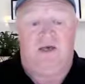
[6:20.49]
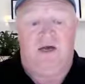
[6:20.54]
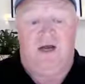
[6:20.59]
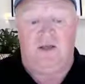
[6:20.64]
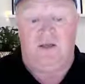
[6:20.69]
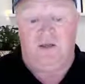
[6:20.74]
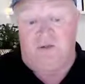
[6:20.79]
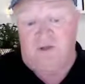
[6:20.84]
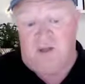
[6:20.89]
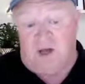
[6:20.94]

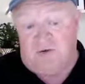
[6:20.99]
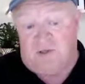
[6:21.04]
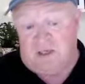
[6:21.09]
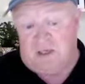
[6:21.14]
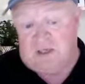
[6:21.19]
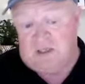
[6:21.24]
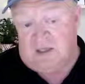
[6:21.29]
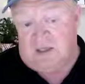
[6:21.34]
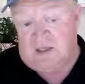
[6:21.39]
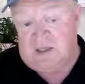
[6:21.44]
And you'll
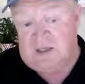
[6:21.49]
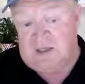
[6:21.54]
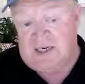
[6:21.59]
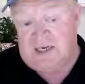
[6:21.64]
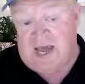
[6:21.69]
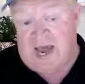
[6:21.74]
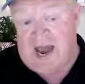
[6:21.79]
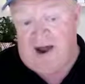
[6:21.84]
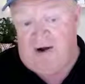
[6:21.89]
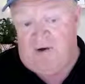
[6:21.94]
notice that there's
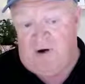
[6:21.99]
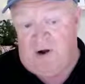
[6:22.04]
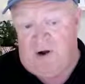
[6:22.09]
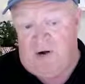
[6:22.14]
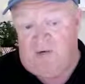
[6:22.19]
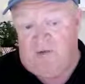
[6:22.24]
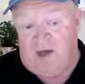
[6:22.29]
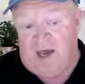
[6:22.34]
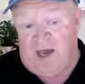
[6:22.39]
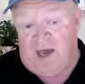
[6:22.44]
an
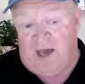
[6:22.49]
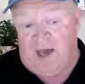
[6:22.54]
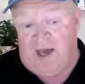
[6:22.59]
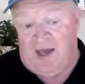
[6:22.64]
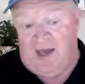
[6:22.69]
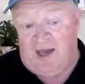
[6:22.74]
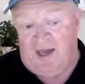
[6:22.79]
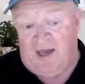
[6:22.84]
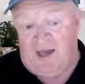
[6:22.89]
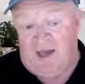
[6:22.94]
arrow
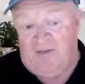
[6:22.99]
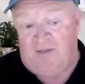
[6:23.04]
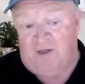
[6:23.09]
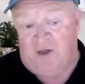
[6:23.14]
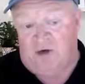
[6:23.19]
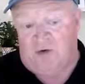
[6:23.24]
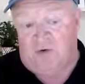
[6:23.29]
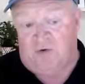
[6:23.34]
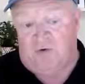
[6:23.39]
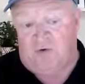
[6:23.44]
there in the
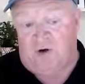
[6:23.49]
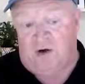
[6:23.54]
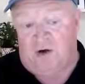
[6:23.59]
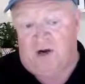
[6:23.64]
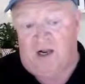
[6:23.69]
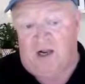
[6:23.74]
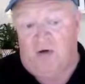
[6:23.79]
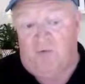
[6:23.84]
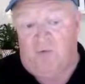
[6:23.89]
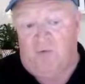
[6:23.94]
corner, a
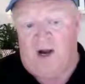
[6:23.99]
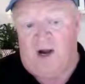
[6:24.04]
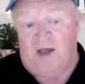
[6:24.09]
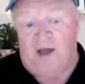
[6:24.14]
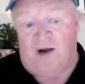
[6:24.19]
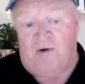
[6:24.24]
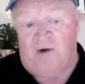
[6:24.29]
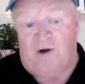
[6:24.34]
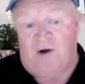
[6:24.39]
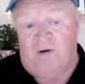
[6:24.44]
little red
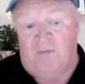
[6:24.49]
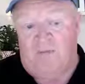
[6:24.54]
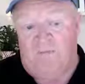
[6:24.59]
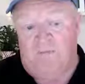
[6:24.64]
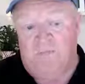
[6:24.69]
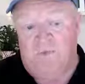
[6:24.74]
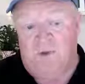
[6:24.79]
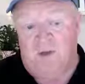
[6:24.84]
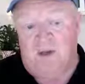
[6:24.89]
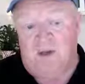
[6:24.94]
arrow.
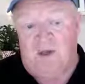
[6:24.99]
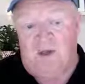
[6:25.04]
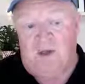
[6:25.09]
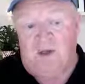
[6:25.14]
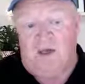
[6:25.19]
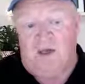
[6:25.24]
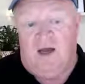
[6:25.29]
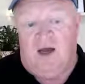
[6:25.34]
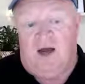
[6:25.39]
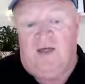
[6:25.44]

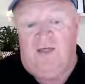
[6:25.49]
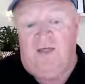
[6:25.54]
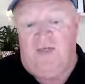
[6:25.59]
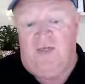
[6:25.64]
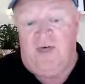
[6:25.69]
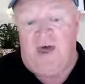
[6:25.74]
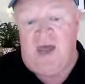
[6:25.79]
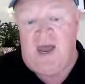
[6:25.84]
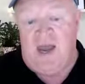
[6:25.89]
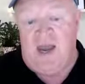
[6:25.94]
And
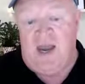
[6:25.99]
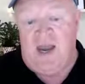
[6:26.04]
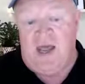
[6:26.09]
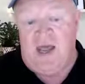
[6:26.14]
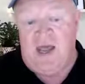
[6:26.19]
then